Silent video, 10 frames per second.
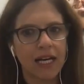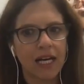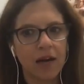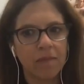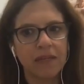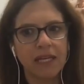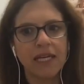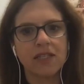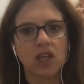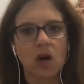
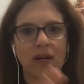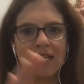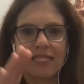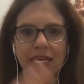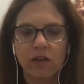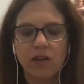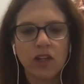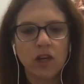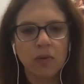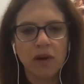companies going down on
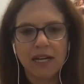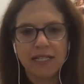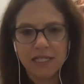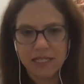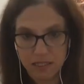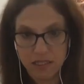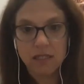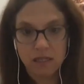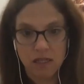their prices